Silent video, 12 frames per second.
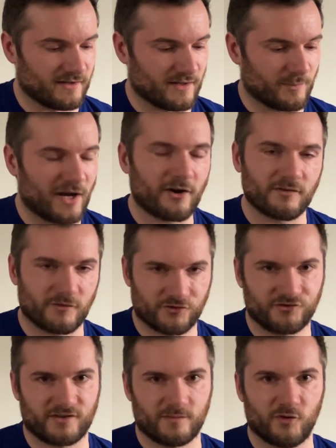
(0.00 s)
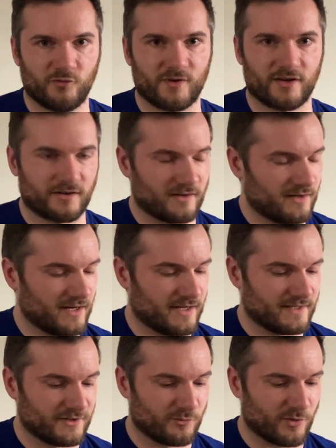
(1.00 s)
parent versions of the movement, and
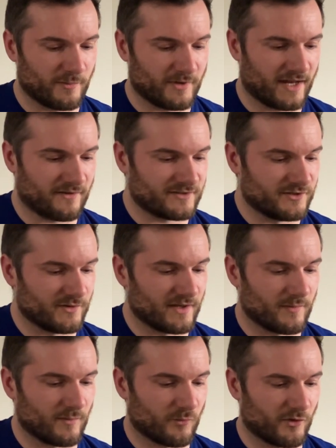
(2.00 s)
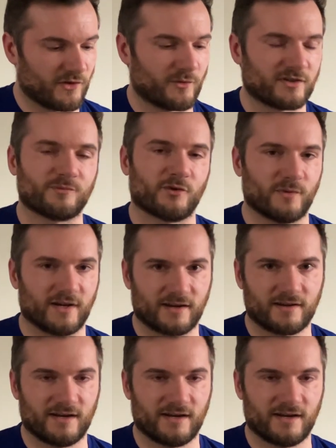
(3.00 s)
then you'd probably have to do them more than once per week,